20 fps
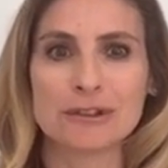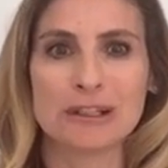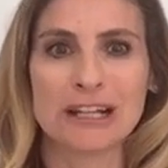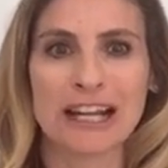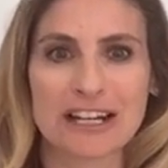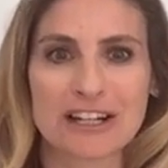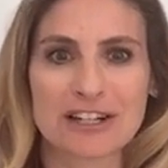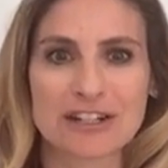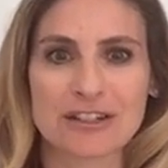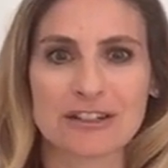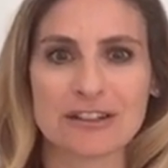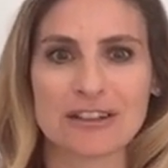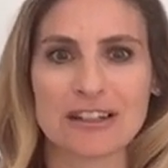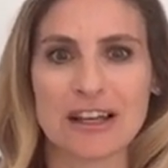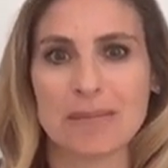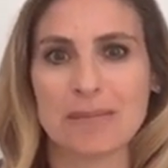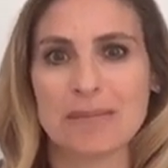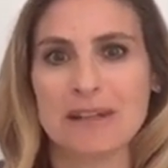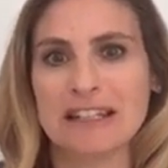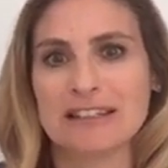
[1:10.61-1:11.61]
collection
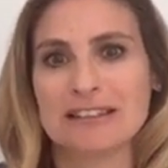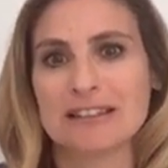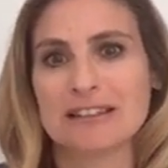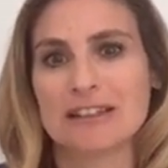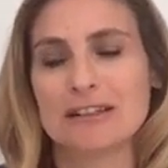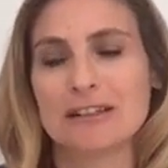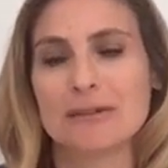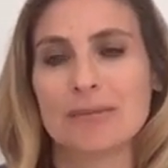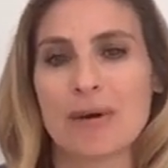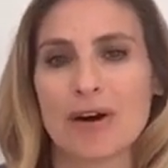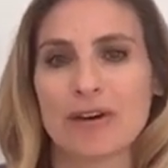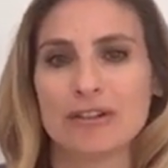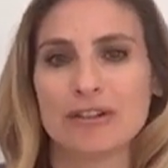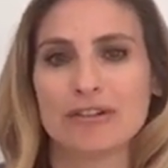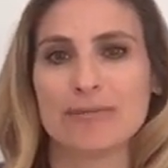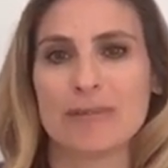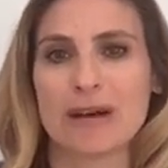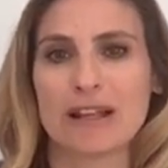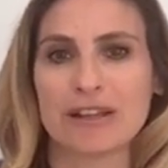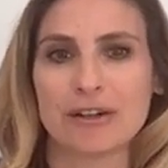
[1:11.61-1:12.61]
that meets the demand
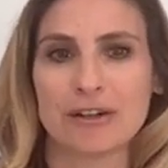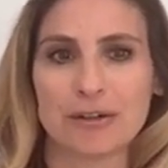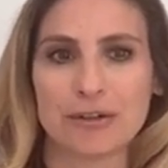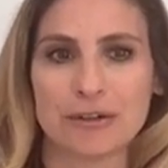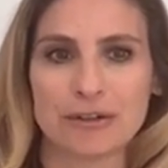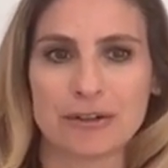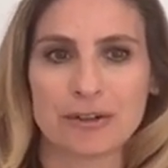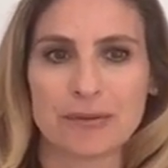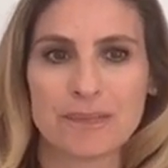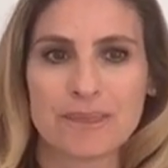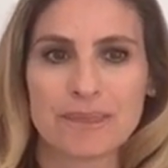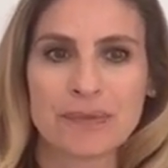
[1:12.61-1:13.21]
of motherhood.